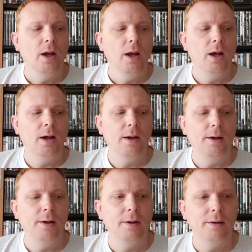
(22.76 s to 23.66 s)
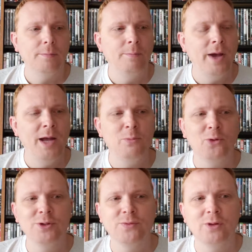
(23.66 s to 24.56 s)
Bad
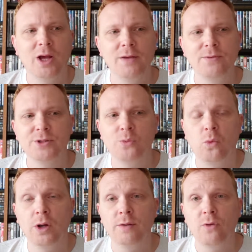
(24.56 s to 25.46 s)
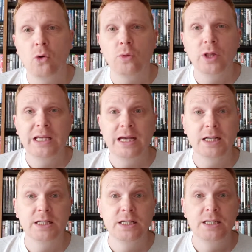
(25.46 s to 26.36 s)
Boys for Life is one of only
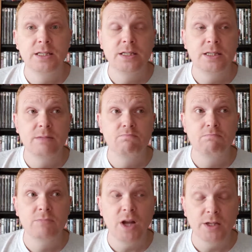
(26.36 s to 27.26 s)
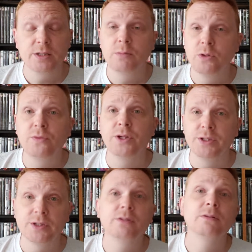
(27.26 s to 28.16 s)
a dozen
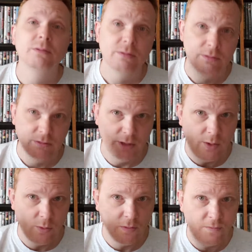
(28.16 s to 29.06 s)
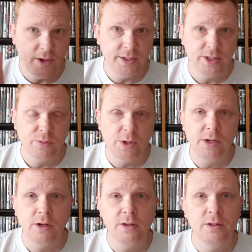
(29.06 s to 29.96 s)
movies that will find its way
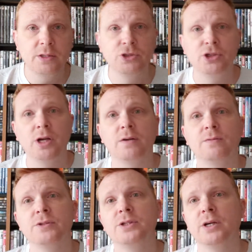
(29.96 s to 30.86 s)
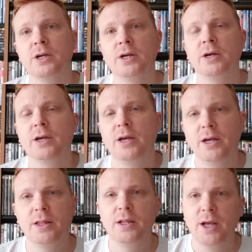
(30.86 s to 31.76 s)
onto these shelves
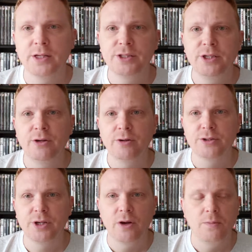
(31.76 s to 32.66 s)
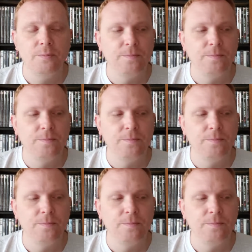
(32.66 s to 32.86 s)
in the next year or so.